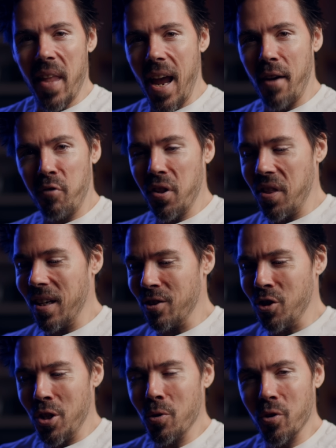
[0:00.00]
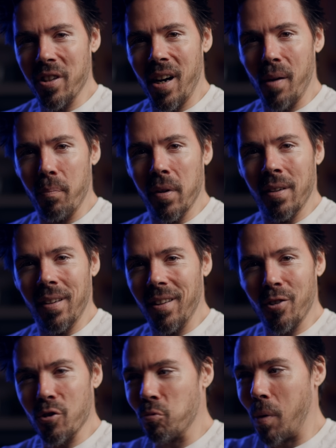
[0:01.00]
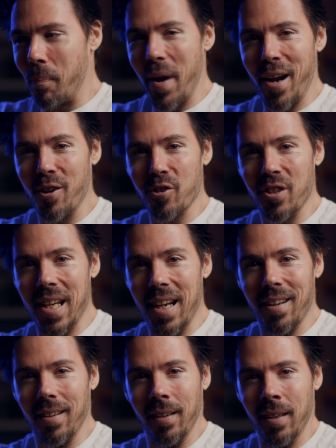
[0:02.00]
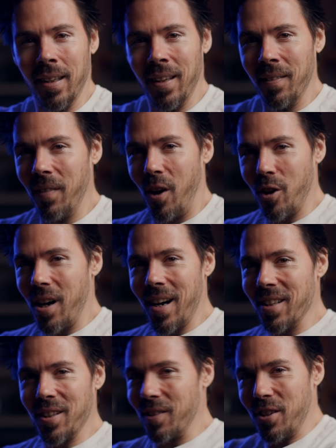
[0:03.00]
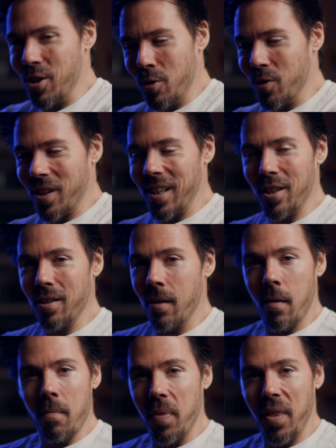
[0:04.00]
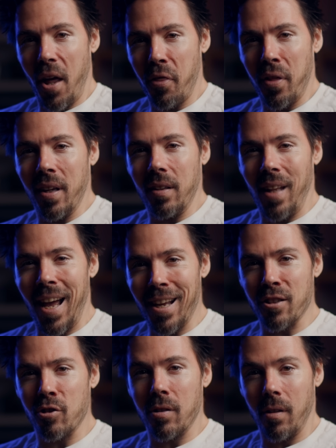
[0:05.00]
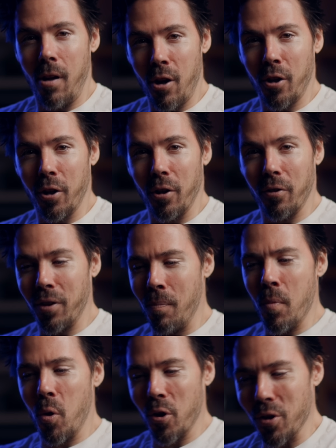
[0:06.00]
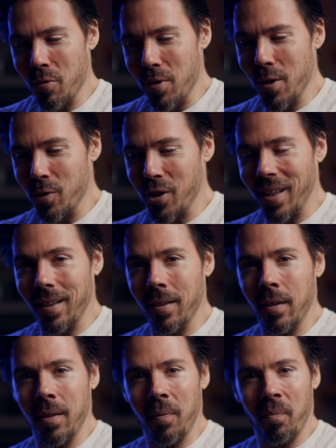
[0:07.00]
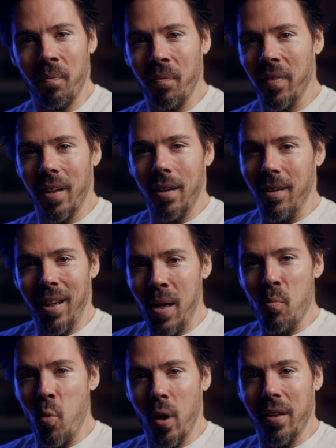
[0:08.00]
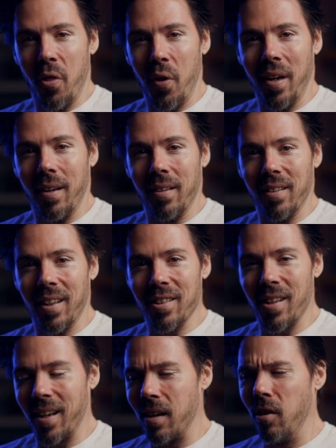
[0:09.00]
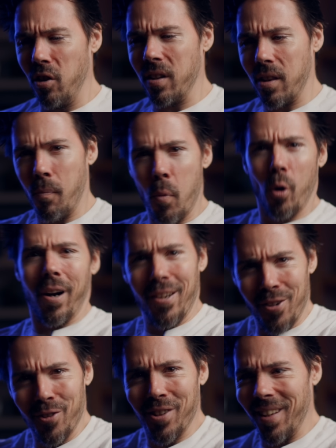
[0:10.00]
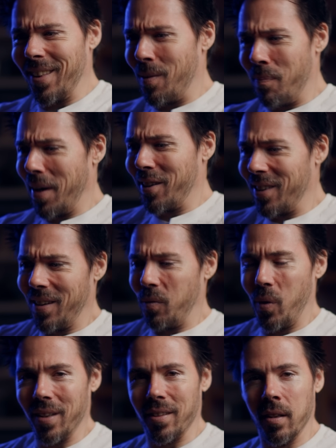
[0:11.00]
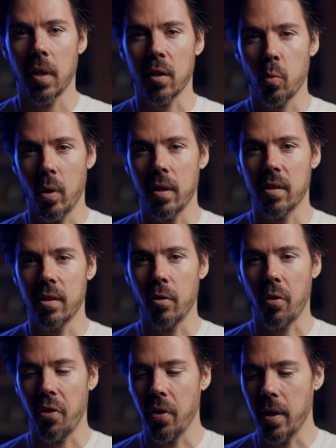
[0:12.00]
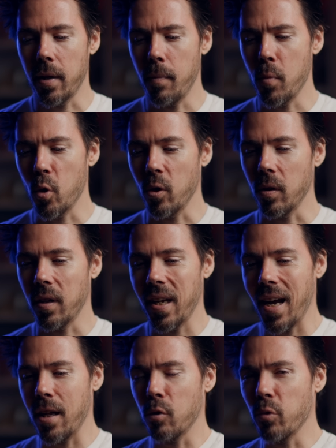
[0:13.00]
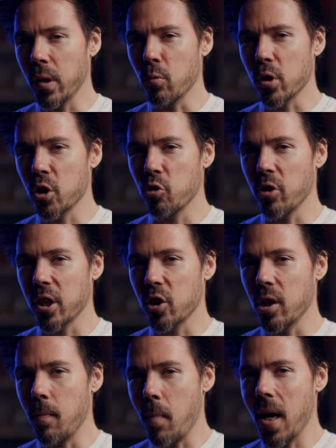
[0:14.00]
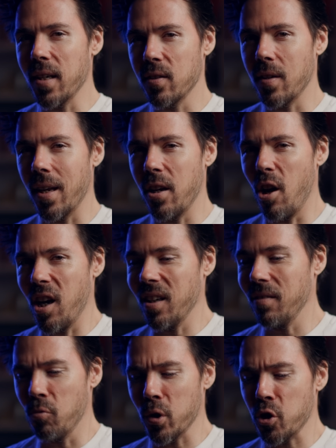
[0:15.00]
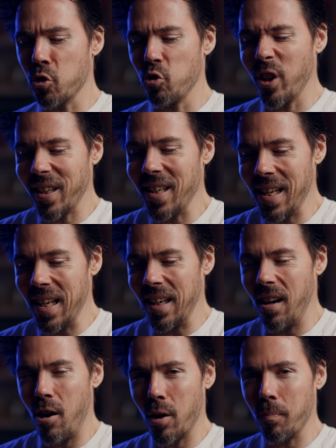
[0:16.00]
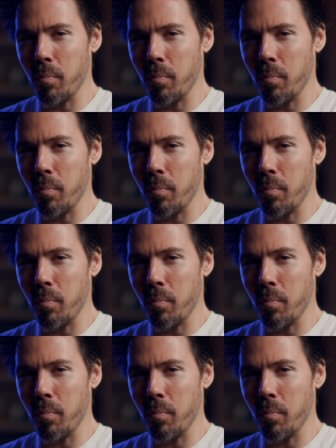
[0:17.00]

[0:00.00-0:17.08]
everything is used up and there's repairs needed, all kinds of using. Nothing lasts longer the more you use it. Name one thing that's like, oh, the more I used it, the better it was. That's why I still think a more calorie restriction mindset, not restricting it on